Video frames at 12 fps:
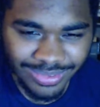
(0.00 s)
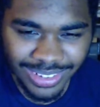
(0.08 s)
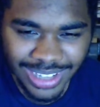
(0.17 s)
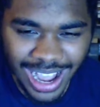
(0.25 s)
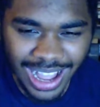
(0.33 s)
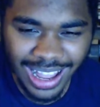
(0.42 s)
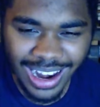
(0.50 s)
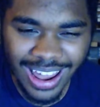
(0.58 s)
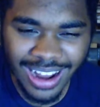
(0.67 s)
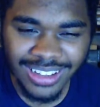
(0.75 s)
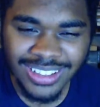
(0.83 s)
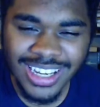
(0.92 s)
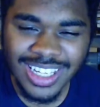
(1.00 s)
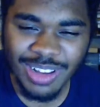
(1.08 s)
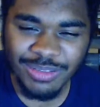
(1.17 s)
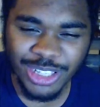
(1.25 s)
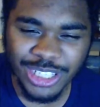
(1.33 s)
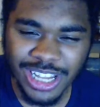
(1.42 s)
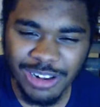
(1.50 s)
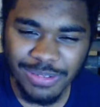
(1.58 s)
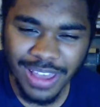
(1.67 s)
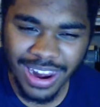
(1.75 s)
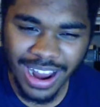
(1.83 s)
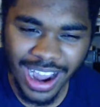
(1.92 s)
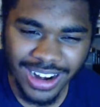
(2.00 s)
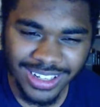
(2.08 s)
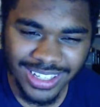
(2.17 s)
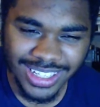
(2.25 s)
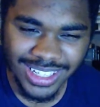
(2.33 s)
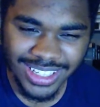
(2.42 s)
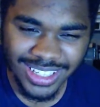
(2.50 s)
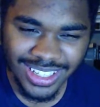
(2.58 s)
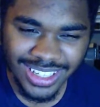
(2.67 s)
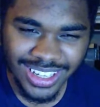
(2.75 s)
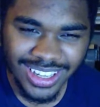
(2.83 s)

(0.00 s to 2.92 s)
And the teachers are still playing hide and seek.